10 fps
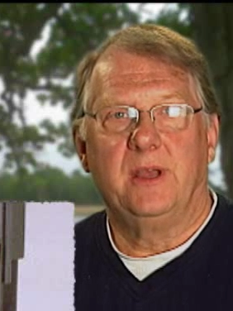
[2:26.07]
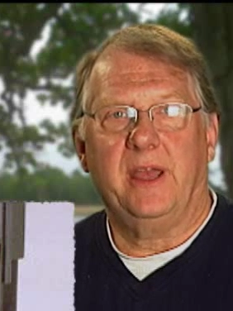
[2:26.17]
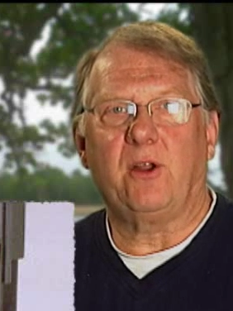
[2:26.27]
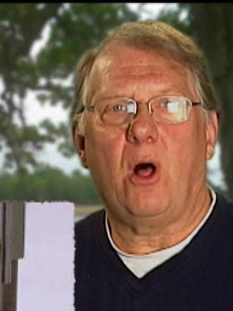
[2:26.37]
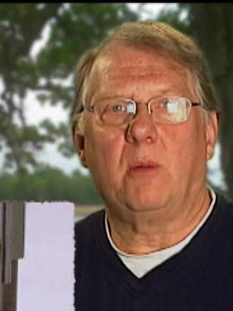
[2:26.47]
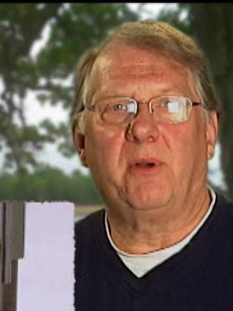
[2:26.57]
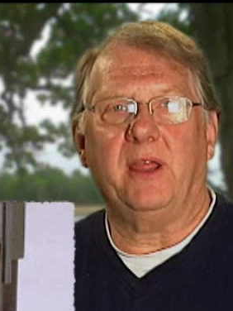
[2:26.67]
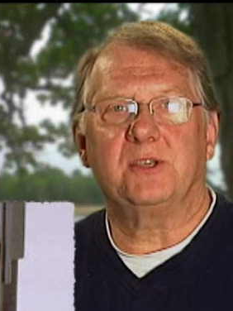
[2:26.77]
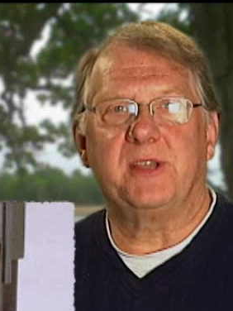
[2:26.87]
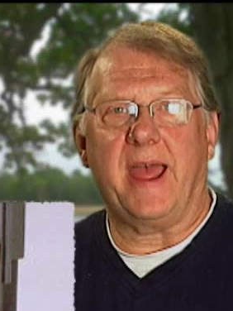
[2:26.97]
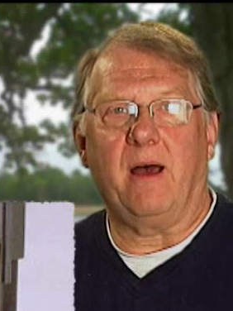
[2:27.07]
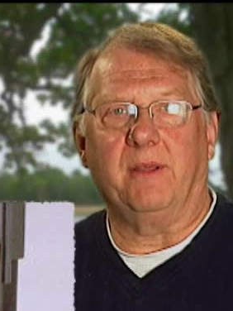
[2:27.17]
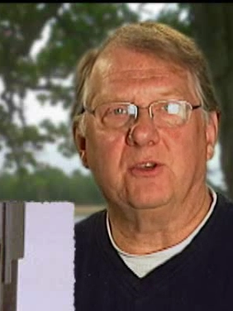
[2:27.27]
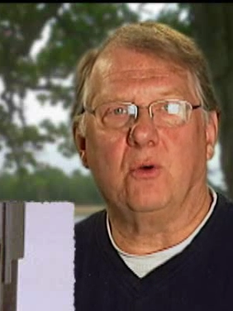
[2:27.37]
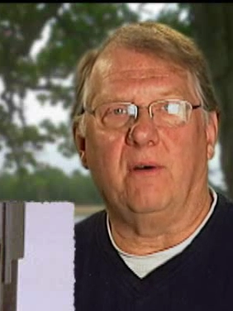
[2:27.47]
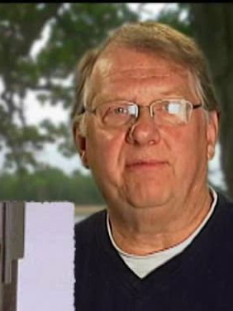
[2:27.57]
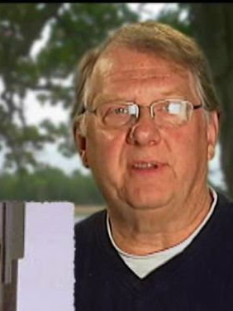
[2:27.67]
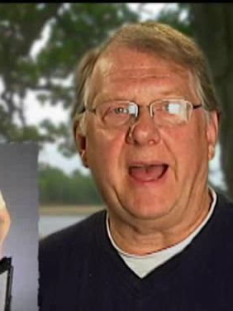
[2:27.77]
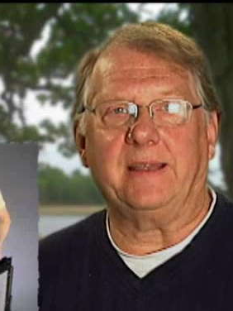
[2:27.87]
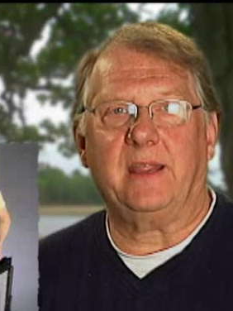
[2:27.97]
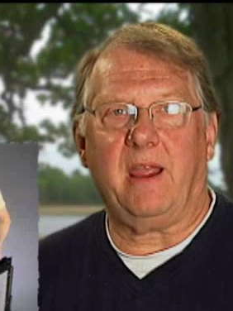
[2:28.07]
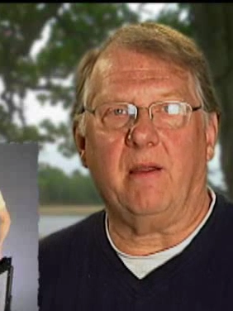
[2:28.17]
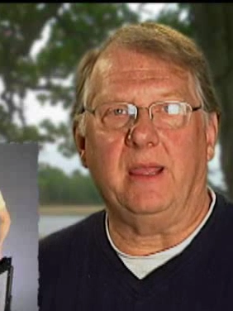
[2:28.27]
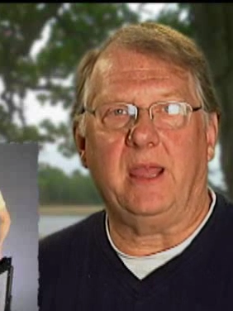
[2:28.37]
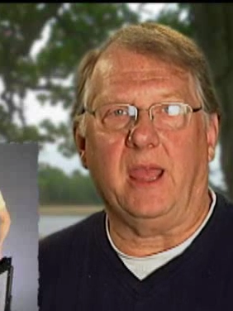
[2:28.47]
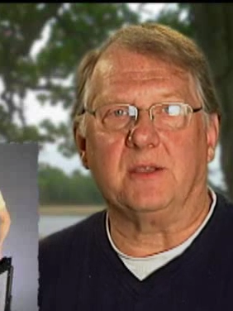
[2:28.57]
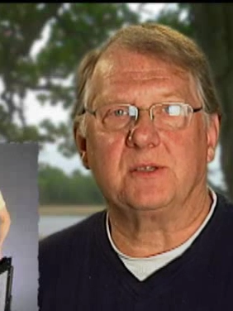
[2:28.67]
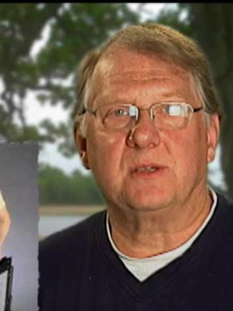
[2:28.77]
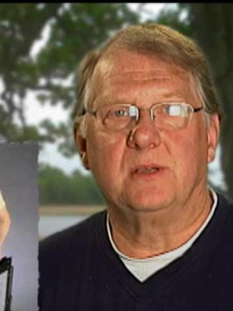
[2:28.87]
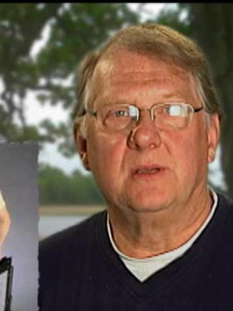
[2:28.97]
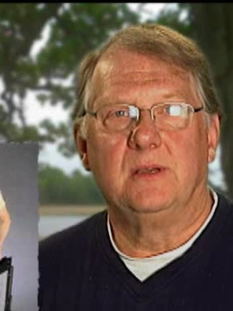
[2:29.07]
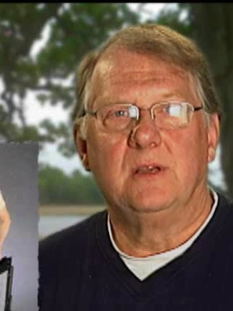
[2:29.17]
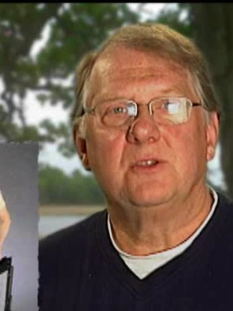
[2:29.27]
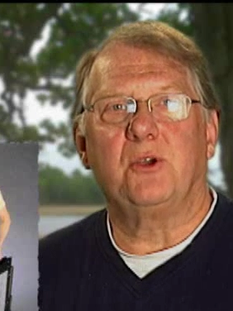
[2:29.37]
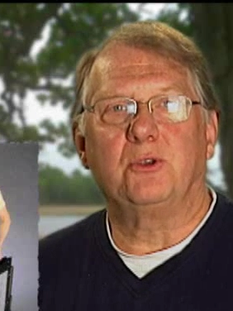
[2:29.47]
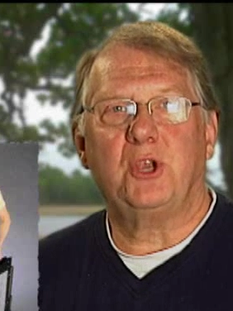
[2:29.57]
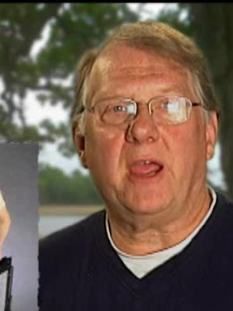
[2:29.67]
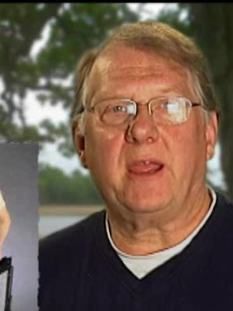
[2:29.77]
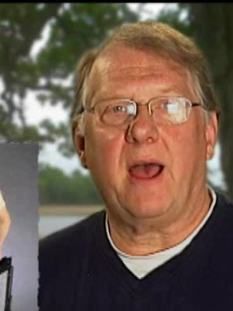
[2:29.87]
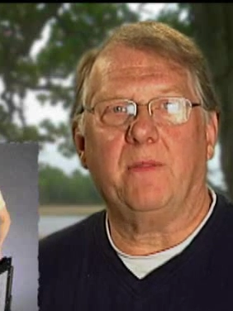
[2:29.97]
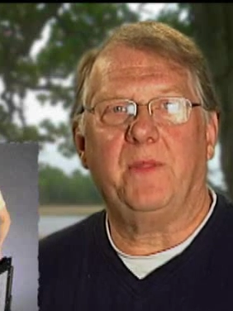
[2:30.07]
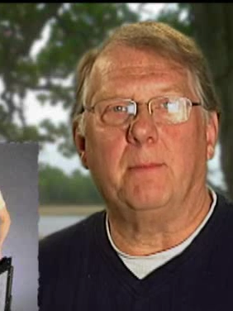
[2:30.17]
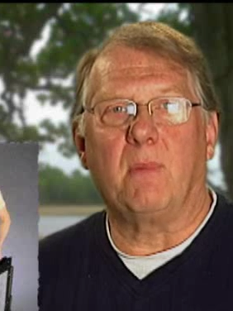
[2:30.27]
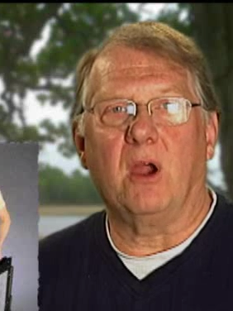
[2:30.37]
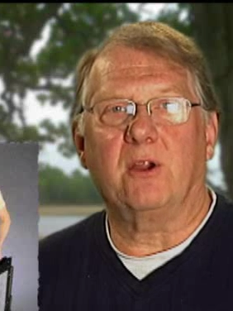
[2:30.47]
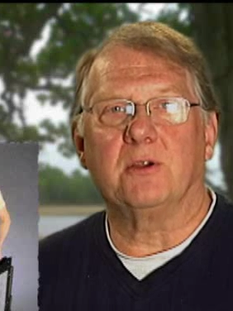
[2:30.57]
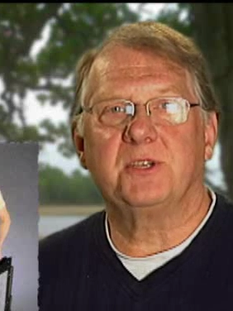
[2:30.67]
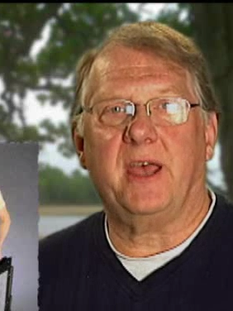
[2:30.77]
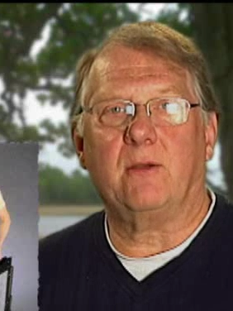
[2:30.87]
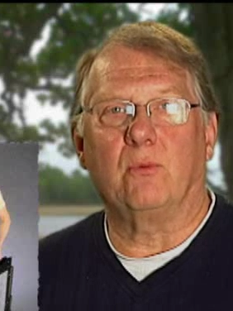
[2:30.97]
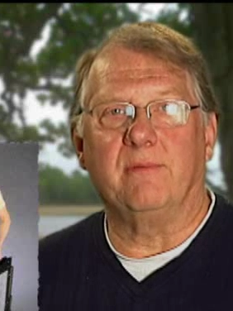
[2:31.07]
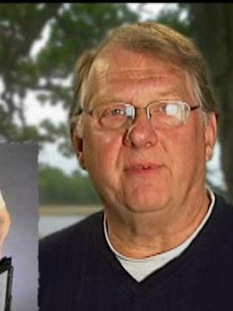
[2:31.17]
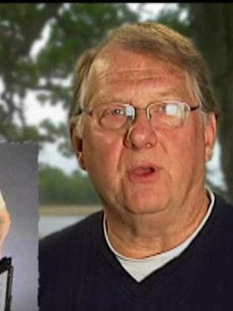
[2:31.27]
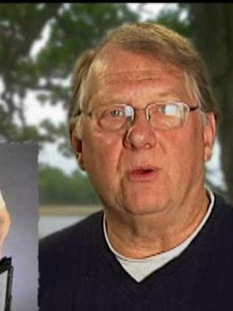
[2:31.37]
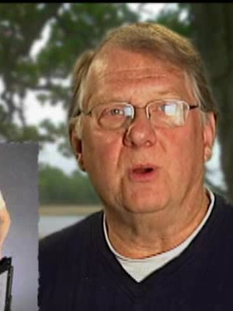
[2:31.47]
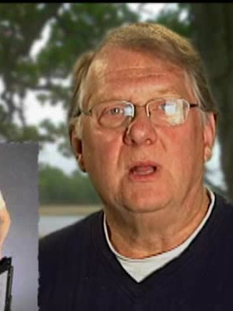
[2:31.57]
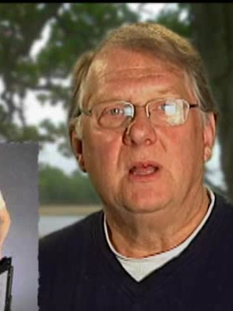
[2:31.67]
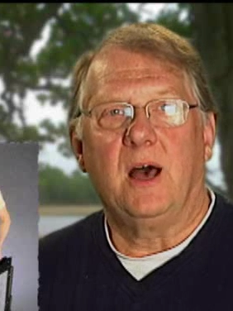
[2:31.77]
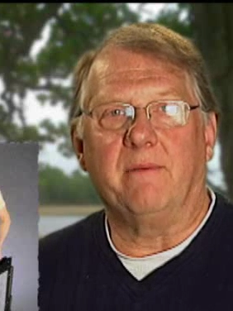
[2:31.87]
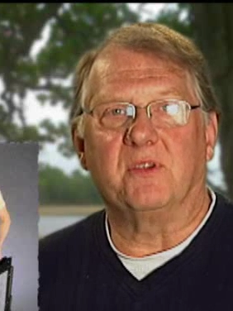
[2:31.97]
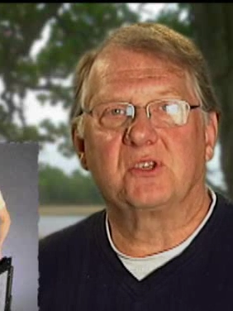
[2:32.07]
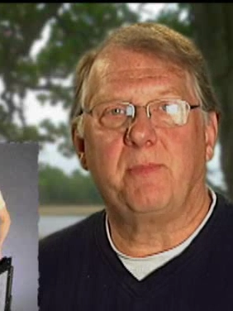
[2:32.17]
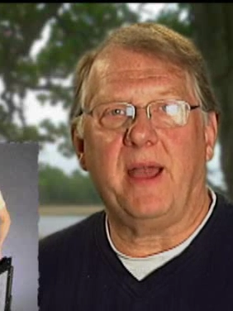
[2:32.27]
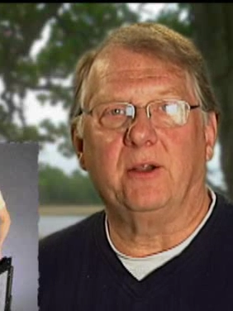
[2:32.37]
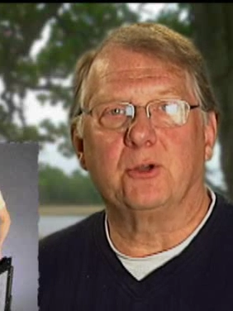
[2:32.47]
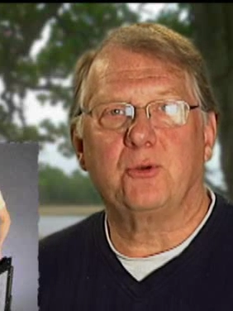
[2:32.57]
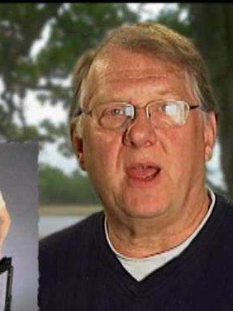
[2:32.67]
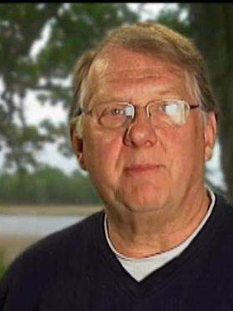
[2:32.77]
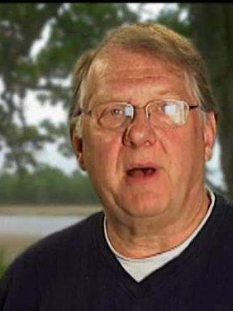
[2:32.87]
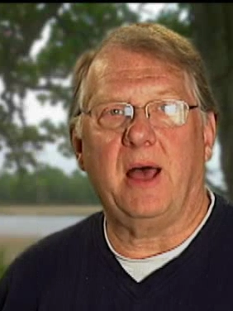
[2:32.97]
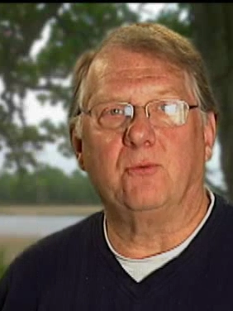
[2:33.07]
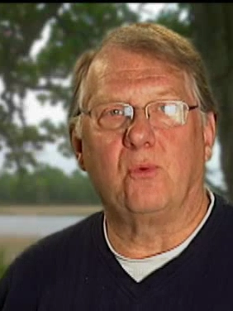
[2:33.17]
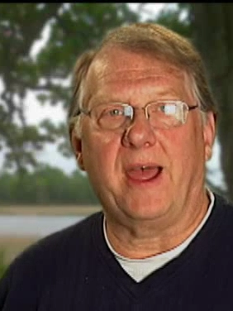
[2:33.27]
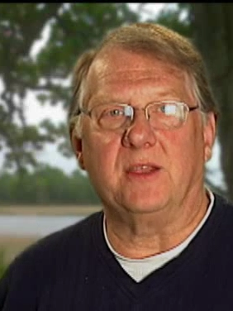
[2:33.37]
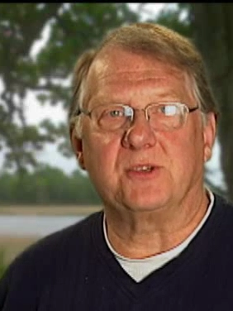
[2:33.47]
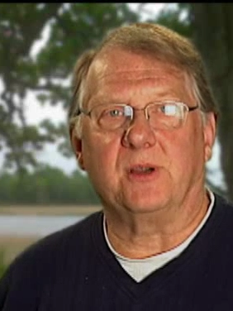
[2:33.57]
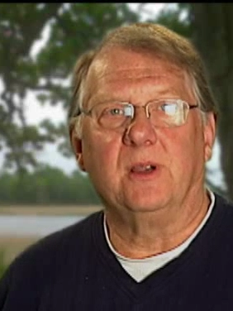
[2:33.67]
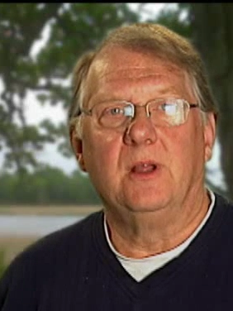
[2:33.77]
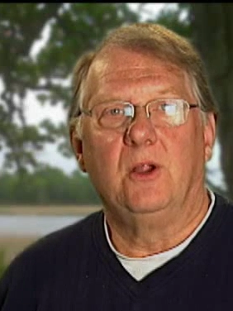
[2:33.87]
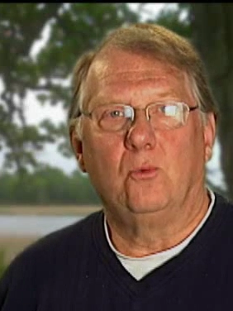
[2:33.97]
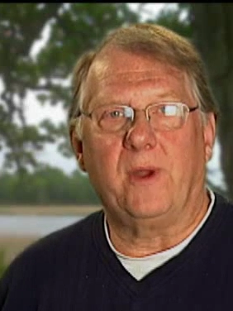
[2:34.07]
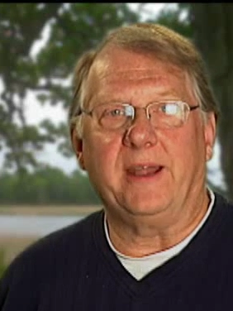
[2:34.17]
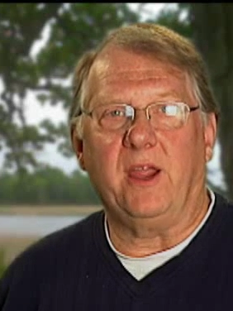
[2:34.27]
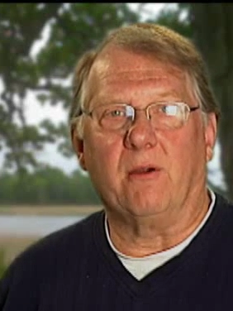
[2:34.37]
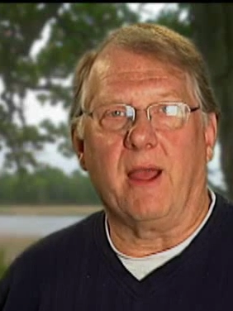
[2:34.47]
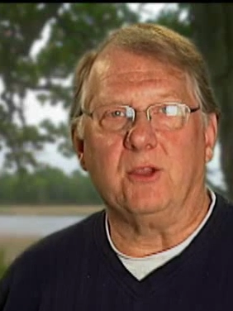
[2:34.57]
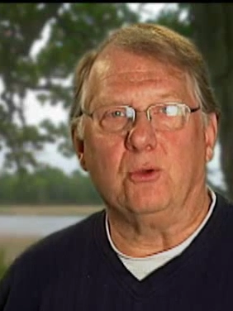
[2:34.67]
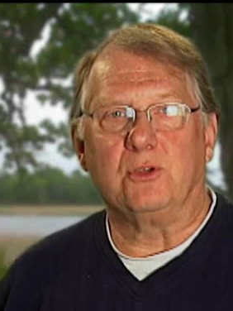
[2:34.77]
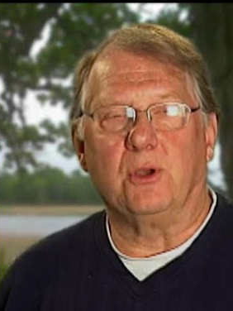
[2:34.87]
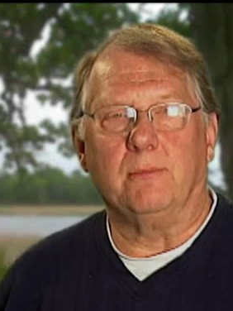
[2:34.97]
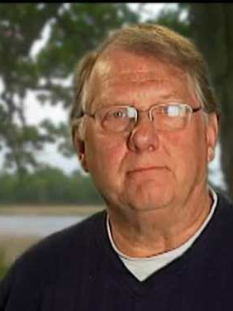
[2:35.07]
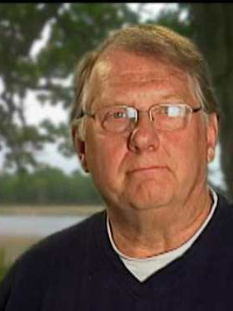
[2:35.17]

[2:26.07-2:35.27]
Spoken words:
It all breaks down into a flat carry case. So check out the Marker Tech review of the Spyder Tripod Riser right here on YouTube.